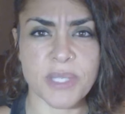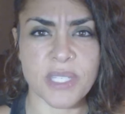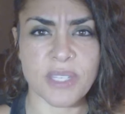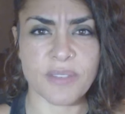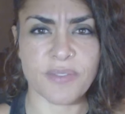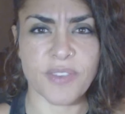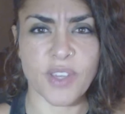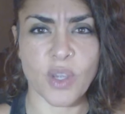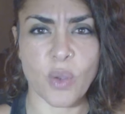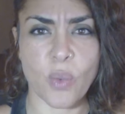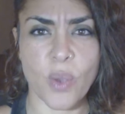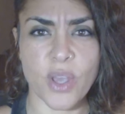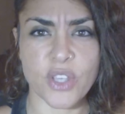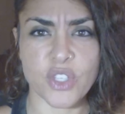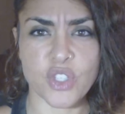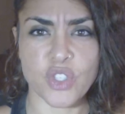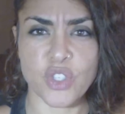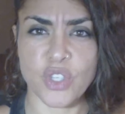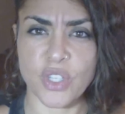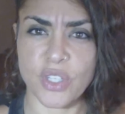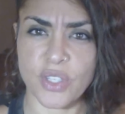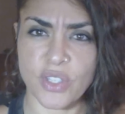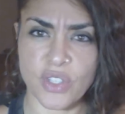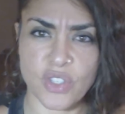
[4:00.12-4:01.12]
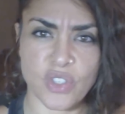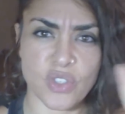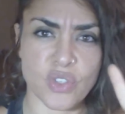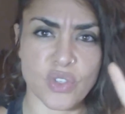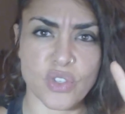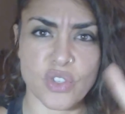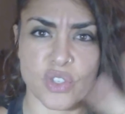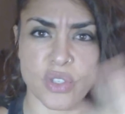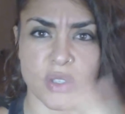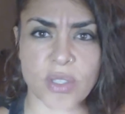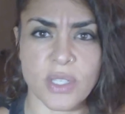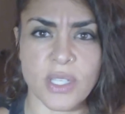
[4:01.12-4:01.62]
specific questions
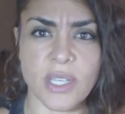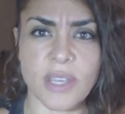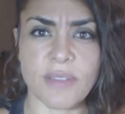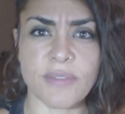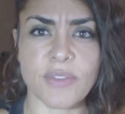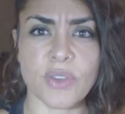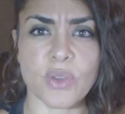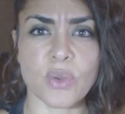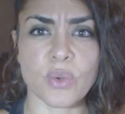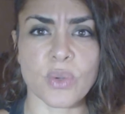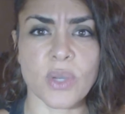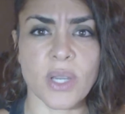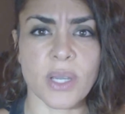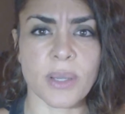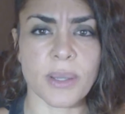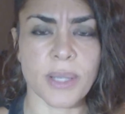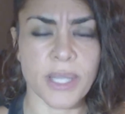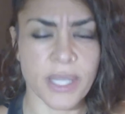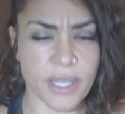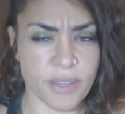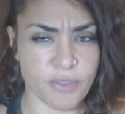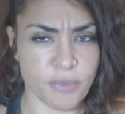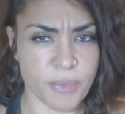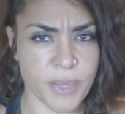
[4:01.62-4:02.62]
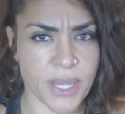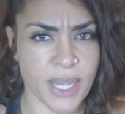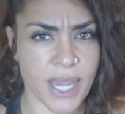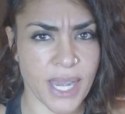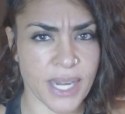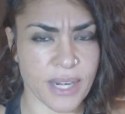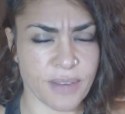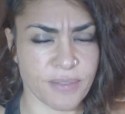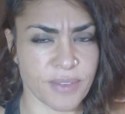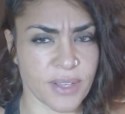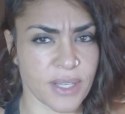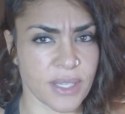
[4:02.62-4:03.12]
to give me
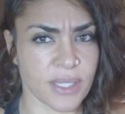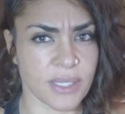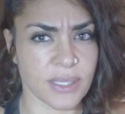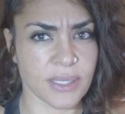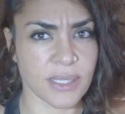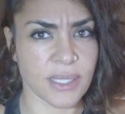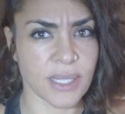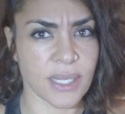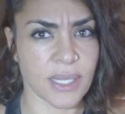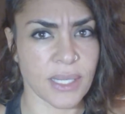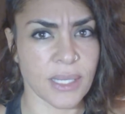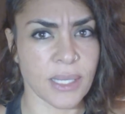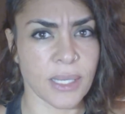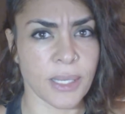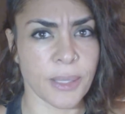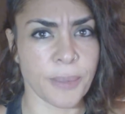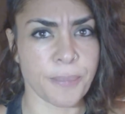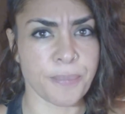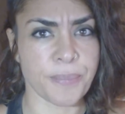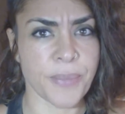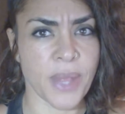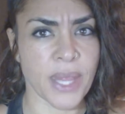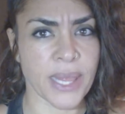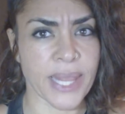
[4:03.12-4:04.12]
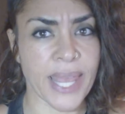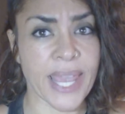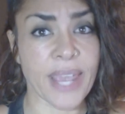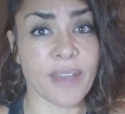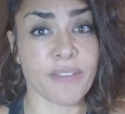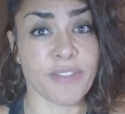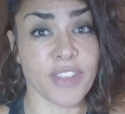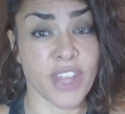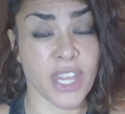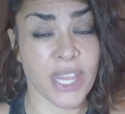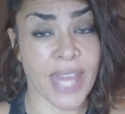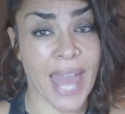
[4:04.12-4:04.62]
kind of a
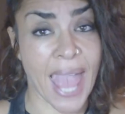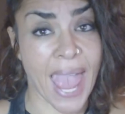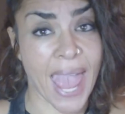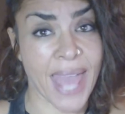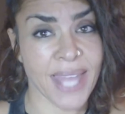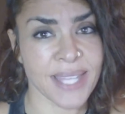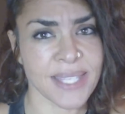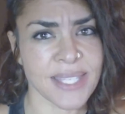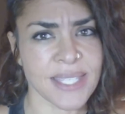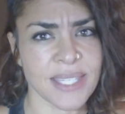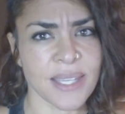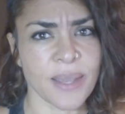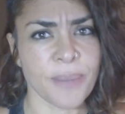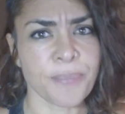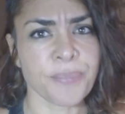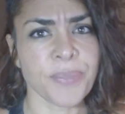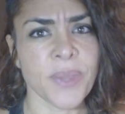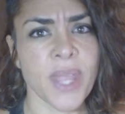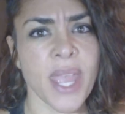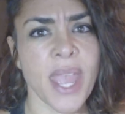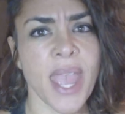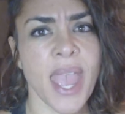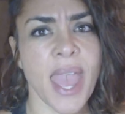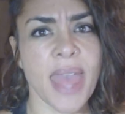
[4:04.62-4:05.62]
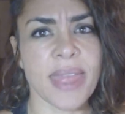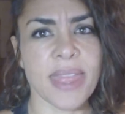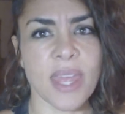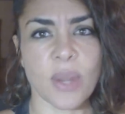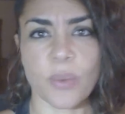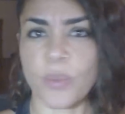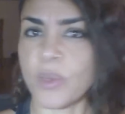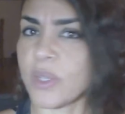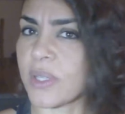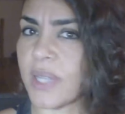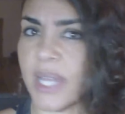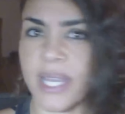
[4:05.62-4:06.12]
lay of the land.
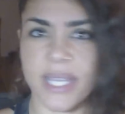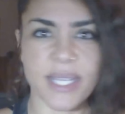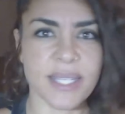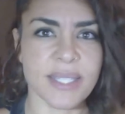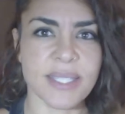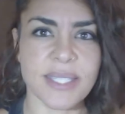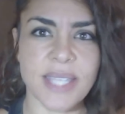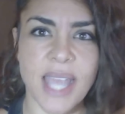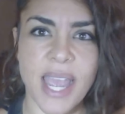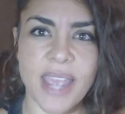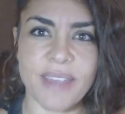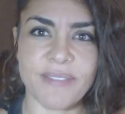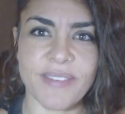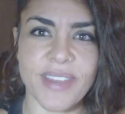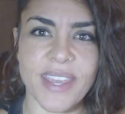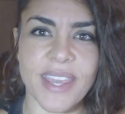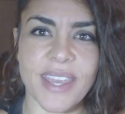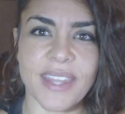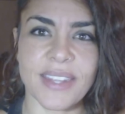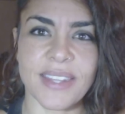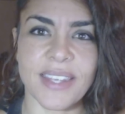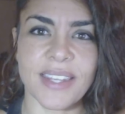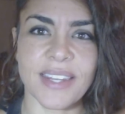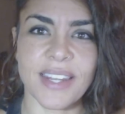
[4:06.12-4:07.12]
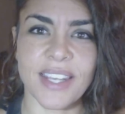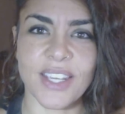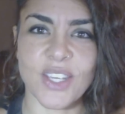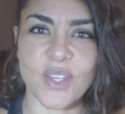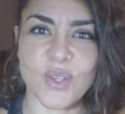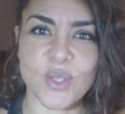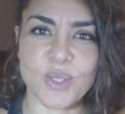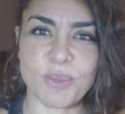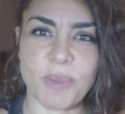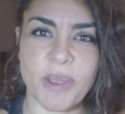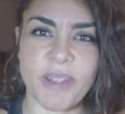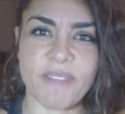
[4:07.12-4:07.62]
And then we like dive in, and
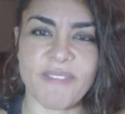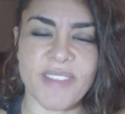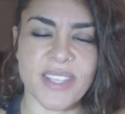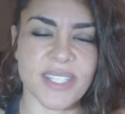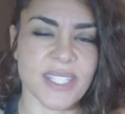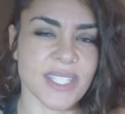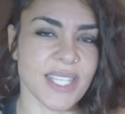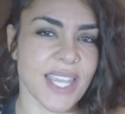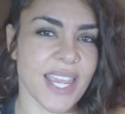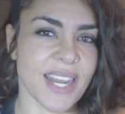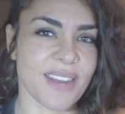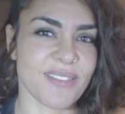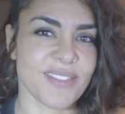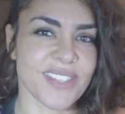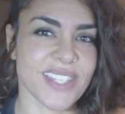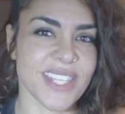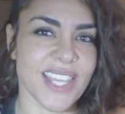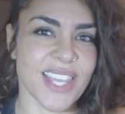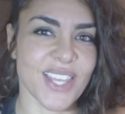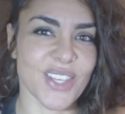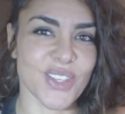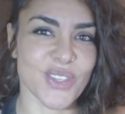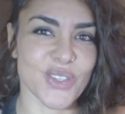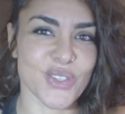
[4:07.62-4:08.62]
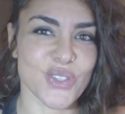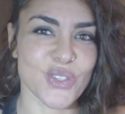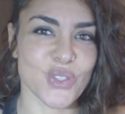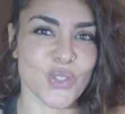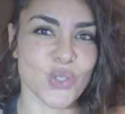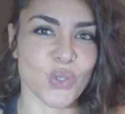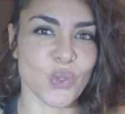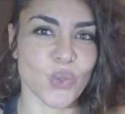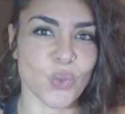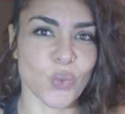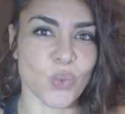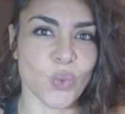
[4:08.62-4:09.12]
I use my investigative
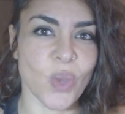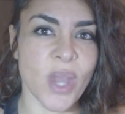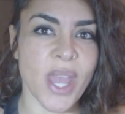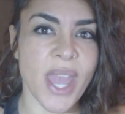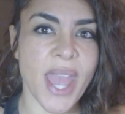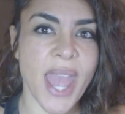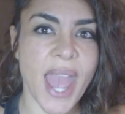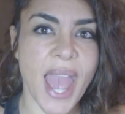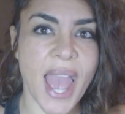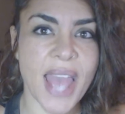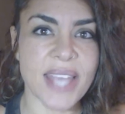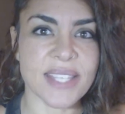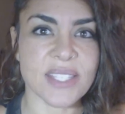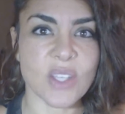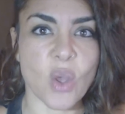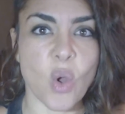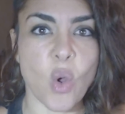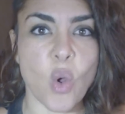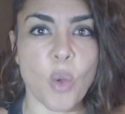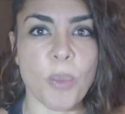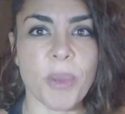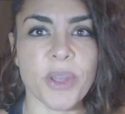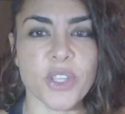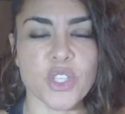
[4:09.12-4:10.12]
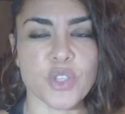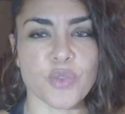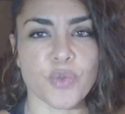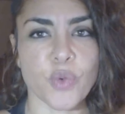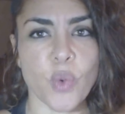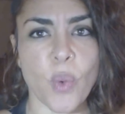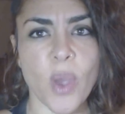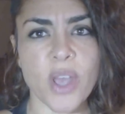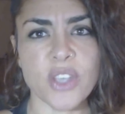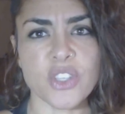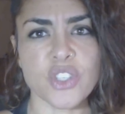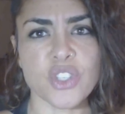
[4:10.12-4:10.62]
skills to ask a whole bunch
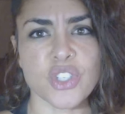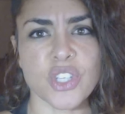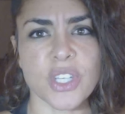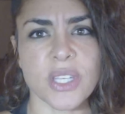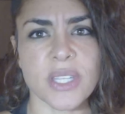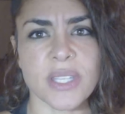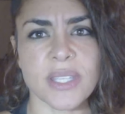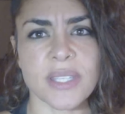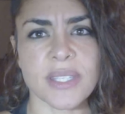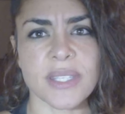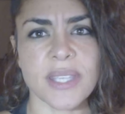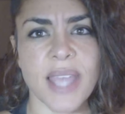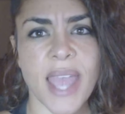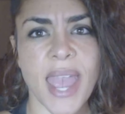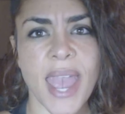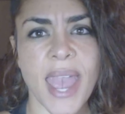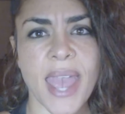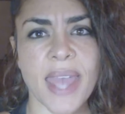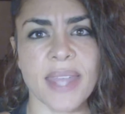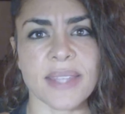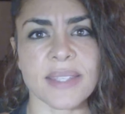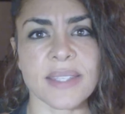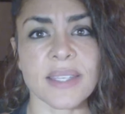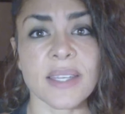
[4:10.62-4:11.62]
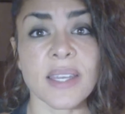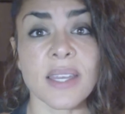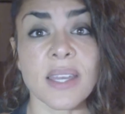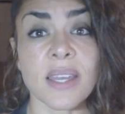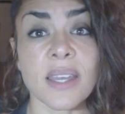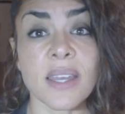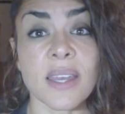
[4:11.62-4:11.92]
of questions. And